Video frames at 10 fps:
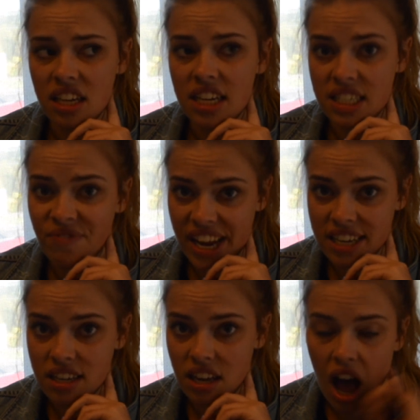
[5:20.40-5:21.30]
is
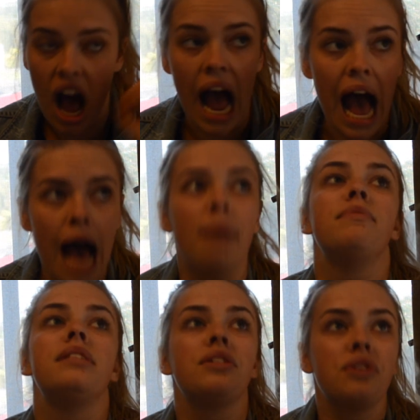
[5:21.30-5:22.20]
feet. I
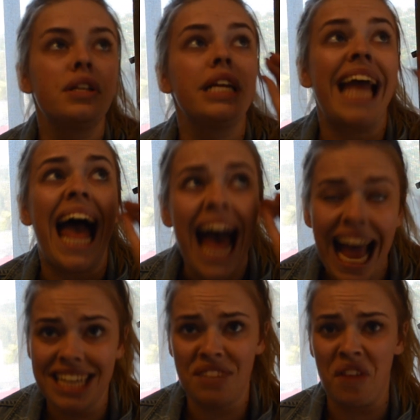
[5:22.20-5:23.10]
absolutely
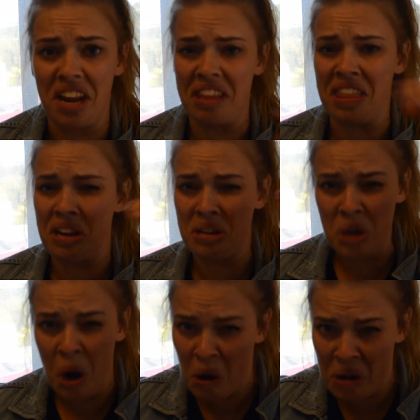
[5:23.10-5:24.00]
hate feet, and like
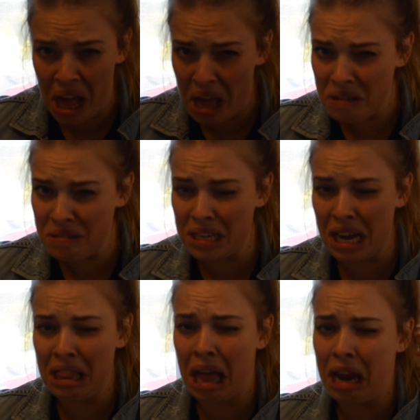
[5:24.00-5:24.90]
toenails,
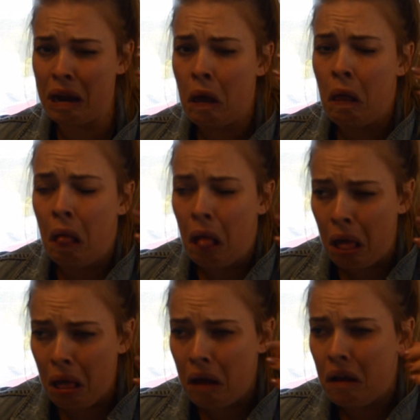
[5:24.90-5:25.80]
and like
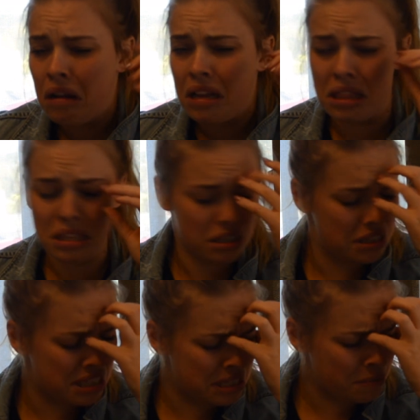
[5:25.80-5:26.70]
and the
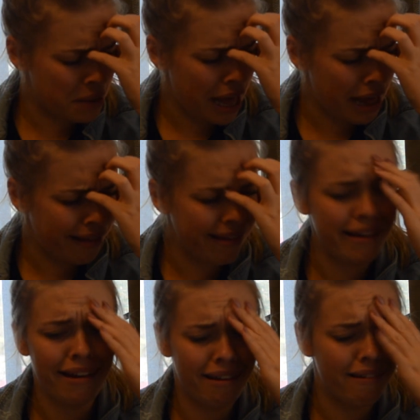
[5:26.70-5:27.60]
smell,
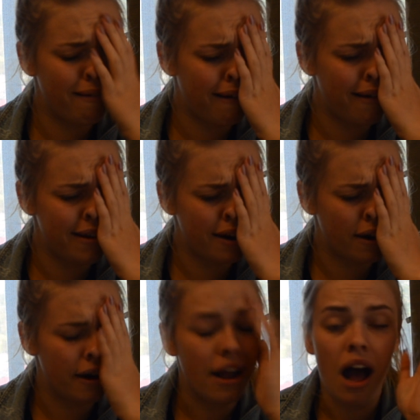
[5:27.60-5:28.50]
and oh
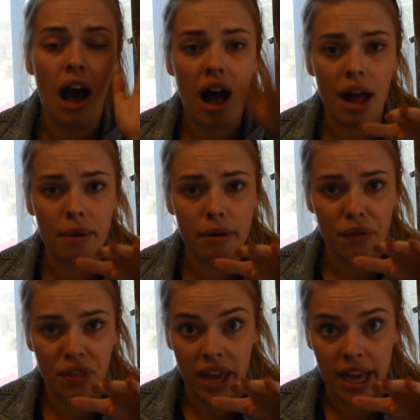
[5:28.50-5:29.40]
no. I work
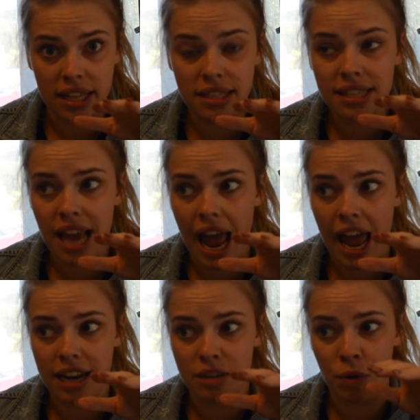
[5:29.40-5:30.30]
with kids,
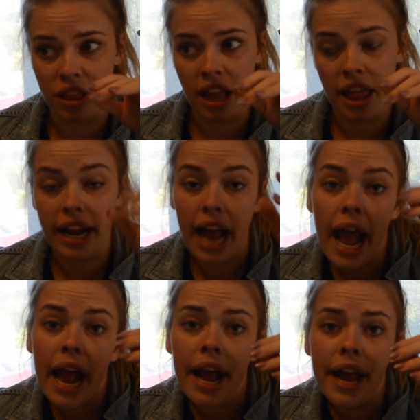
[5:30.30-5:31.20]
and when they're like,
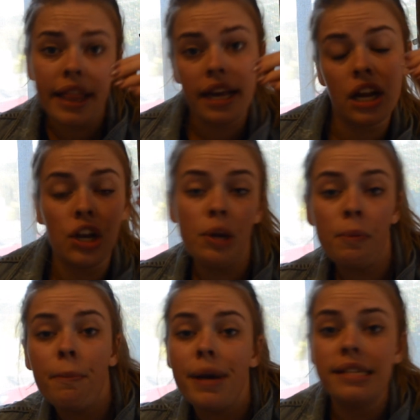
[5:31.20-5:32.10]
hey, like, can you
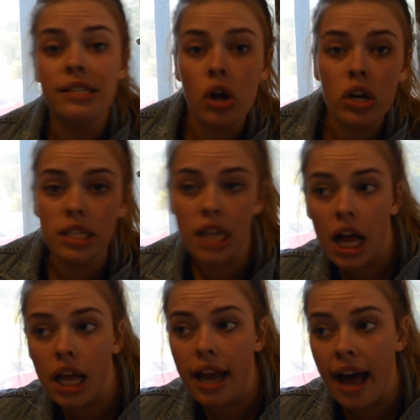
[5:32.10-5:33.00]
put my socks
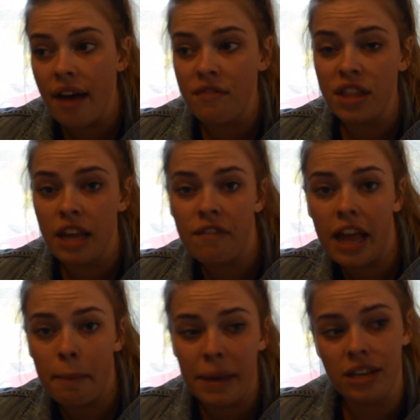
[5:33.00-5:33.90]
on after they've
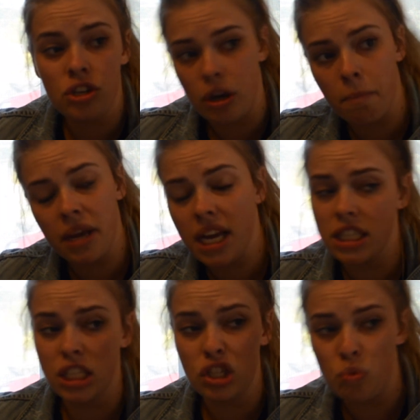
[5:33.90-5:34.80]
like been jumping
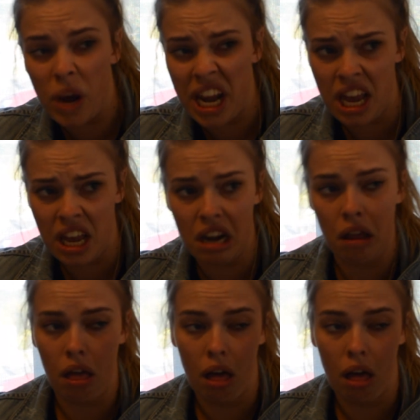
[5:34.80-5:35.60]
and sweating, and